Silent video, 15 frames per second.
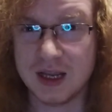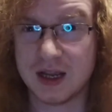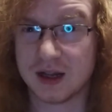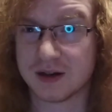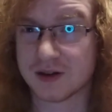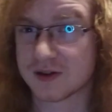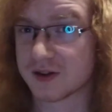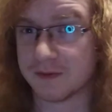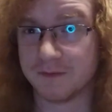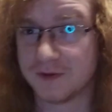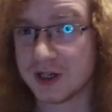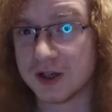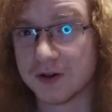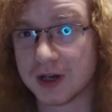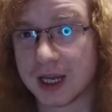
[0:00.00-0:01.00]
and some
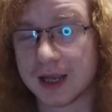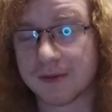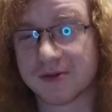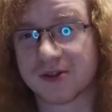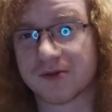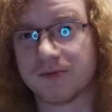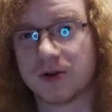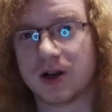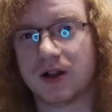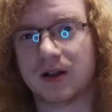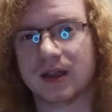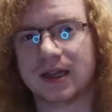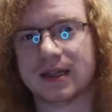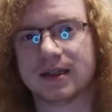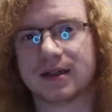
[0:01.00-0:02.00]
video games as well.
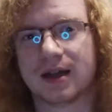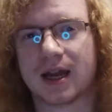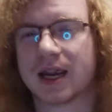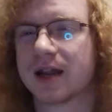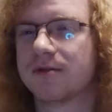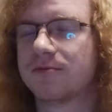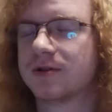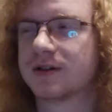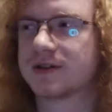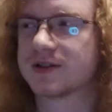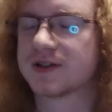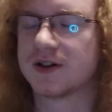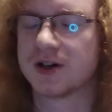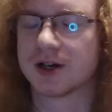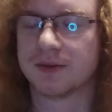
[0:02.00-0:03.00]
And I kind of wanted
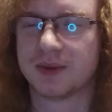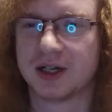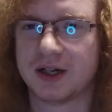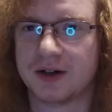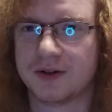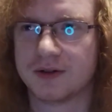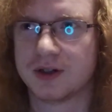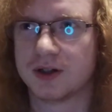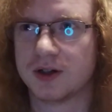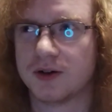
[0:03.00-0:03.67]
to talk about,